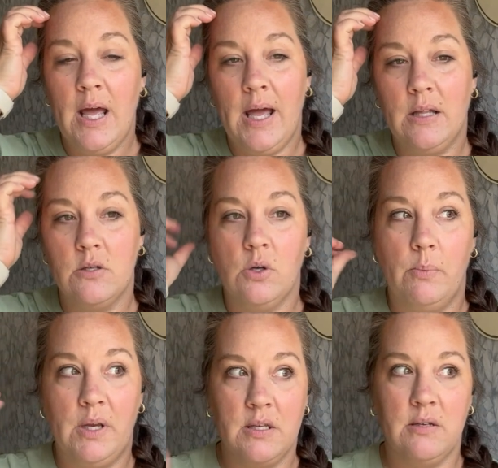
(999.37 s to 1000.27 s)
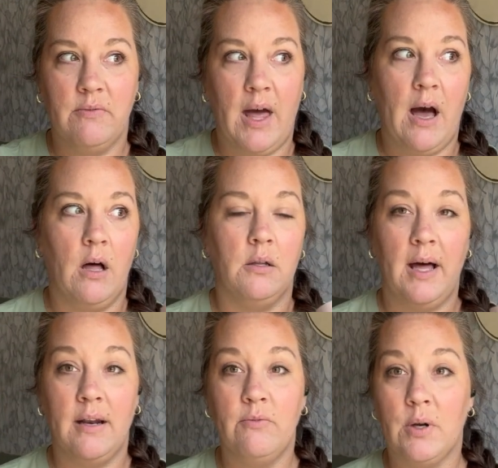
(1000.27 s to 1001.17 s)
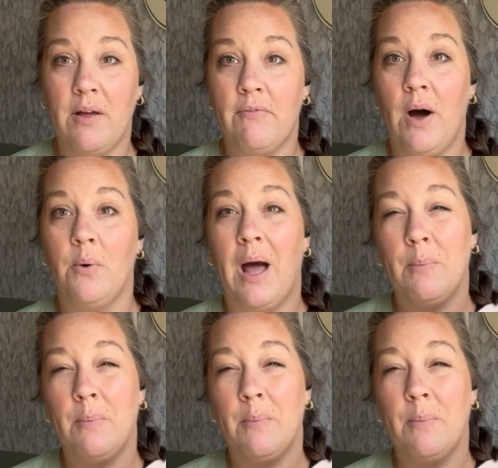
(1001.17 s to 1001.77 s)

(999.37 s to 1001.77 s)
And so because of that, a lot of what I found,